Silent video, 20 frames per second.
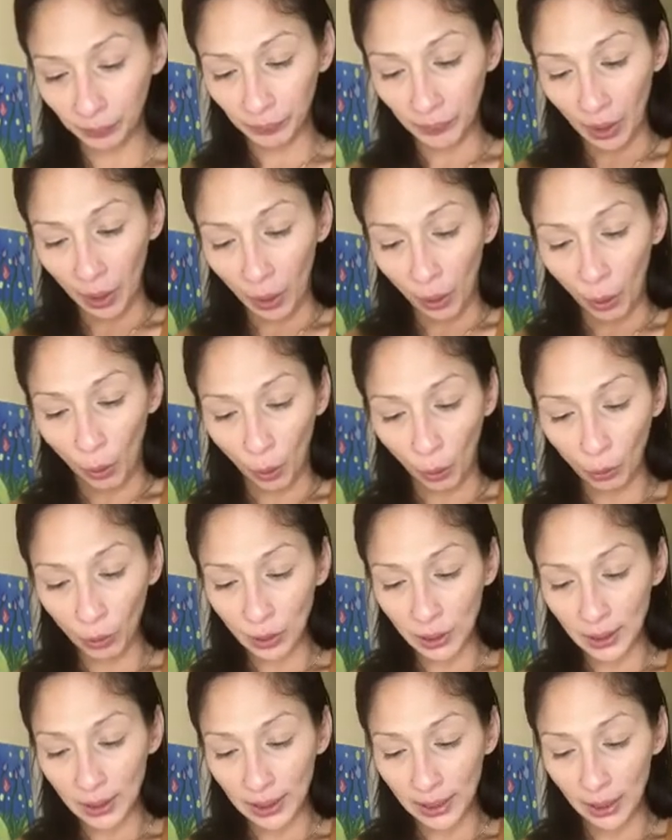
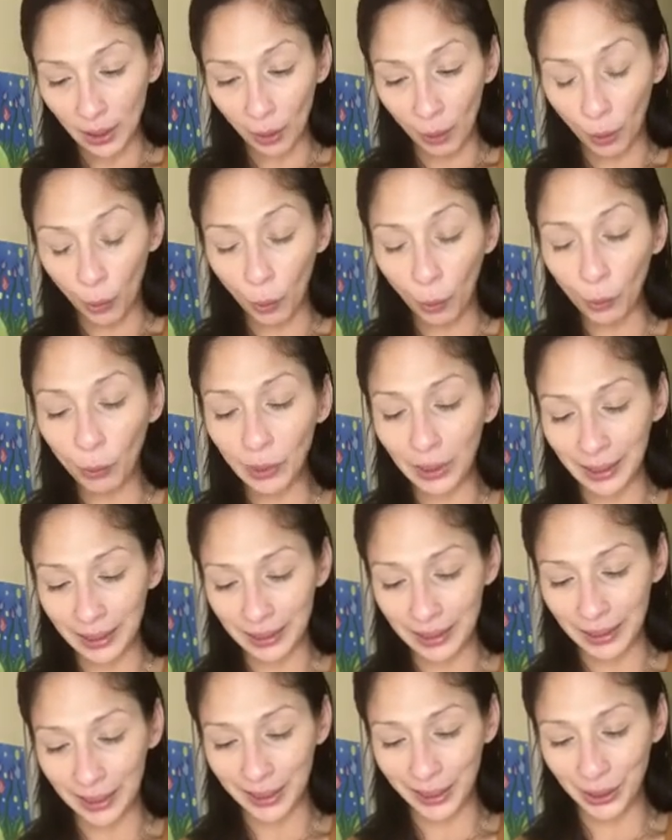Wholeness
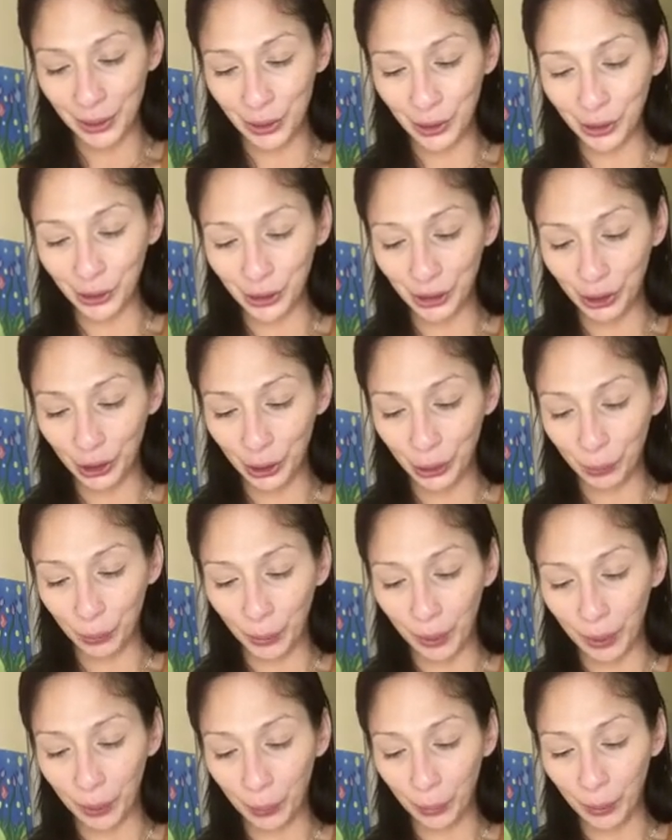is nurtured
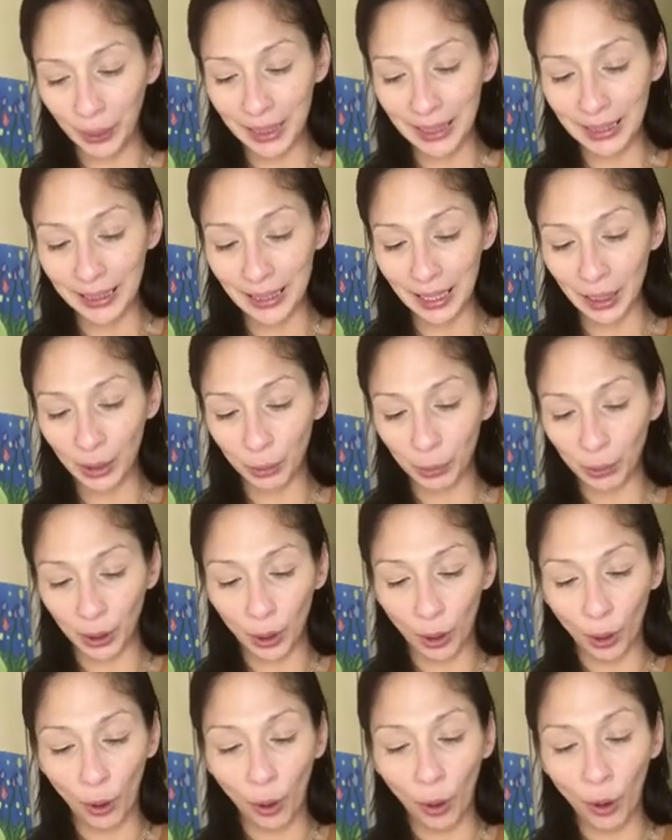when we celebrate
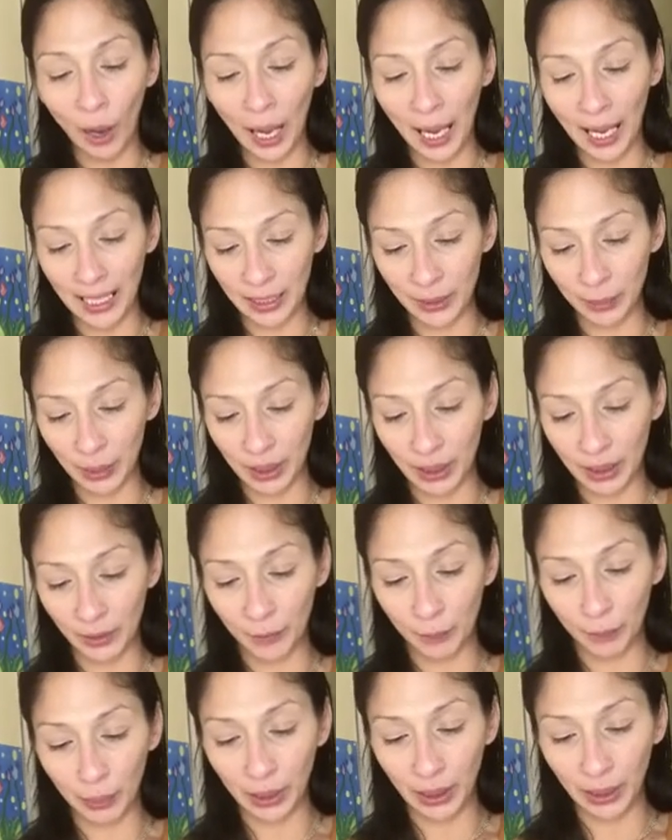all aspects of
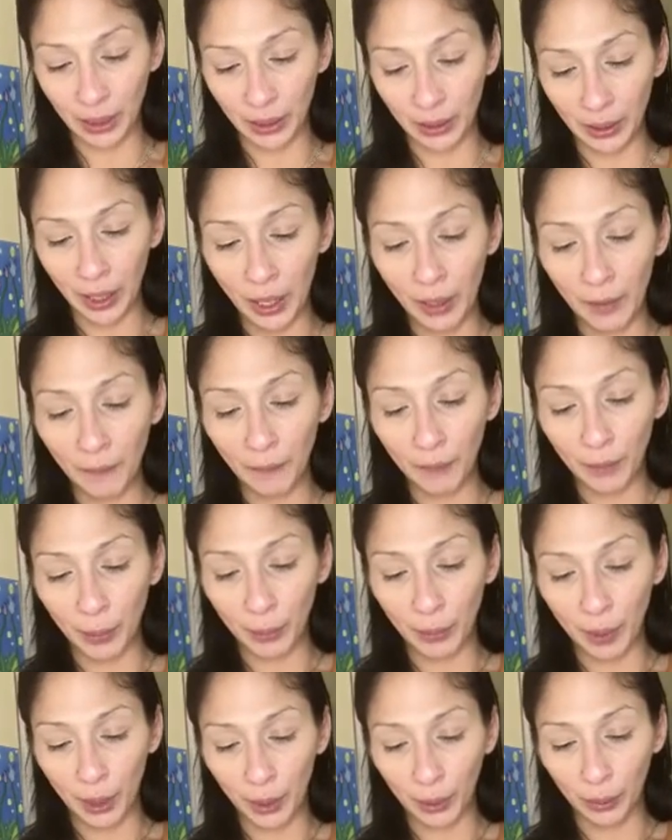being
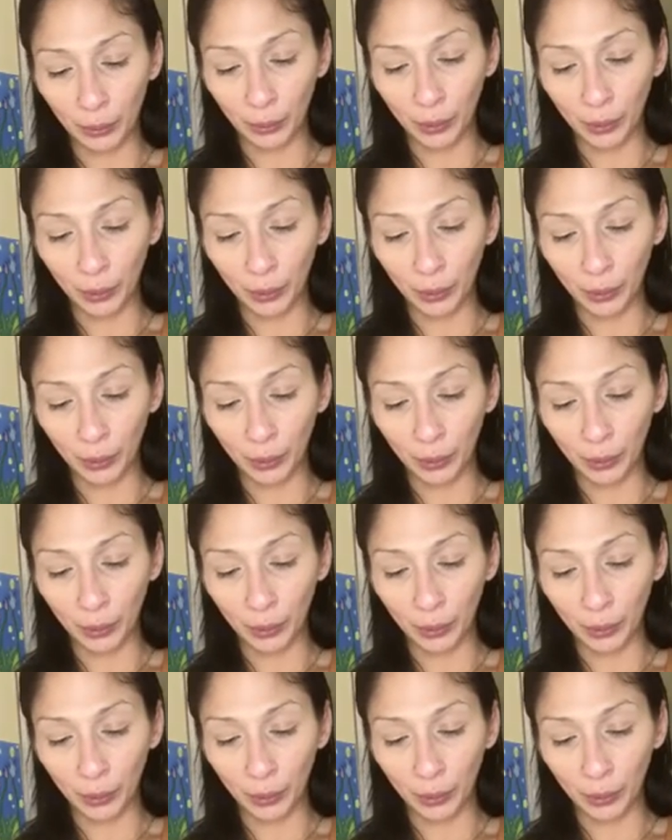female.